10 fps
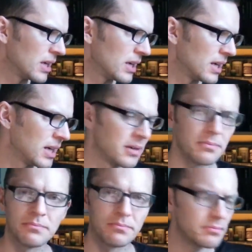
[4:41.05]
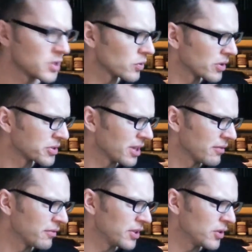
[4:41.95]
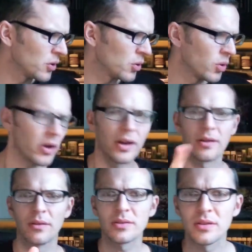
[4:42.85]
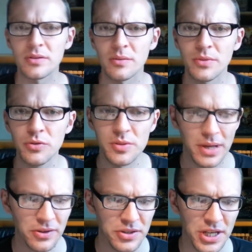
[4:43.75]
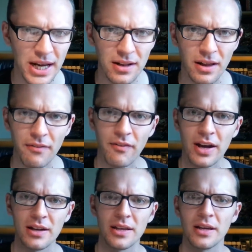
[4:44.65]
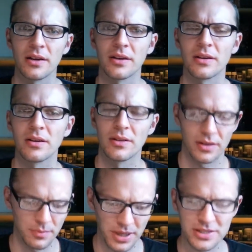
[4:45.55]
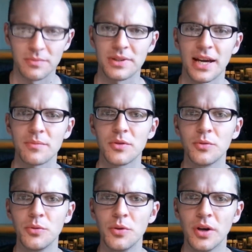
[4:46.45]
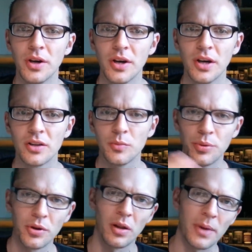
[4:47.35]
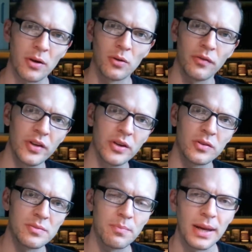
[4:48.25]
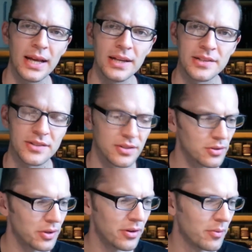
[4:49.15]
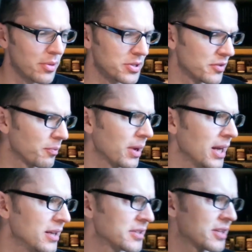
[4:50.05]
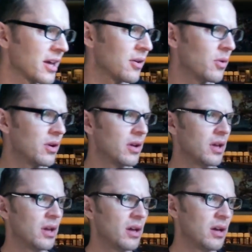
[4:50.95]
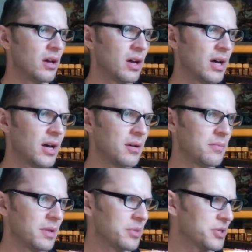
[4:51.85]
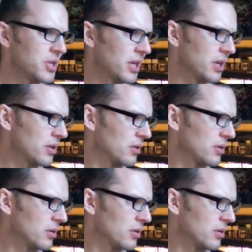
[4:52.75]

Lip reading: the OSL video. Oh yeah, so some news about the channel. I finally made some time to put all my old videos in playlists. So there are a bunch of playlists now. Let me check.